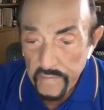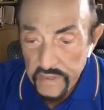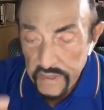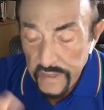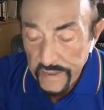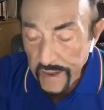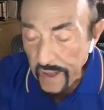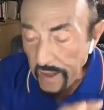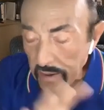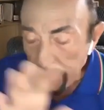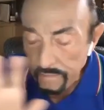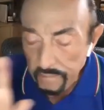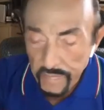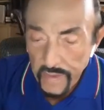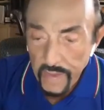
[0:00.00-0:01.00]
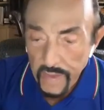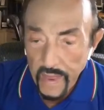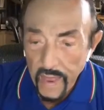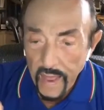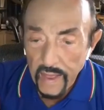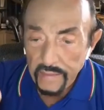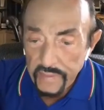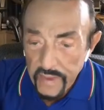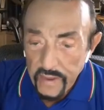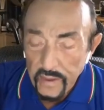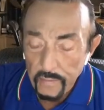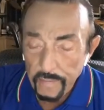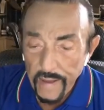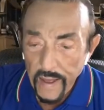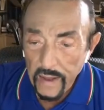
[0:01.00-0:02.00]
sit down, and think
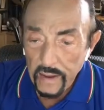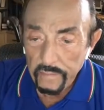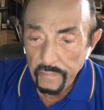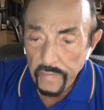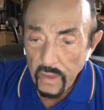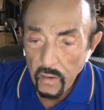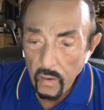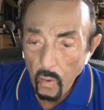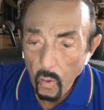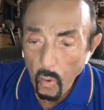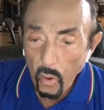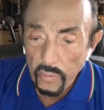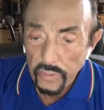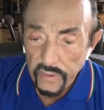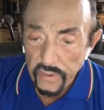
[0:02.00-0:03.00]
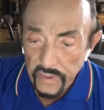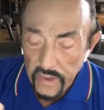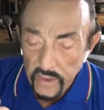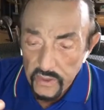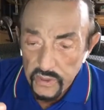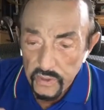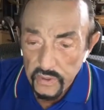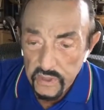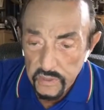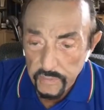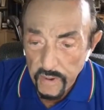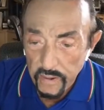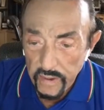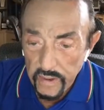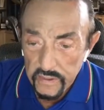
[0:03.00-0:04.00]
about all the things you
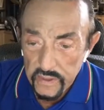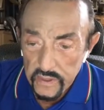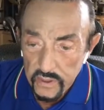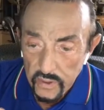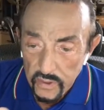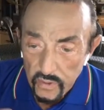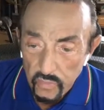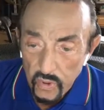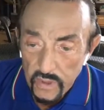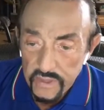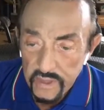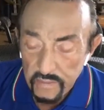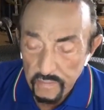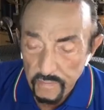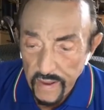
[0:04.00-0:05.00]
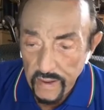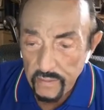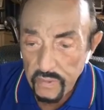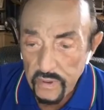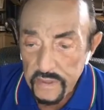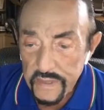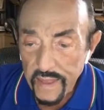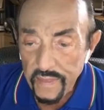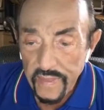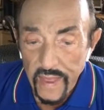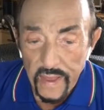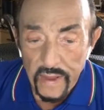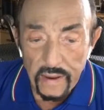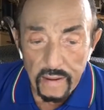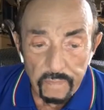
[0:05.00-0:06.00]
experience, good ones and bad ones. And
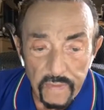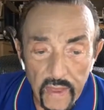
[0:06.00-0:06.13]
then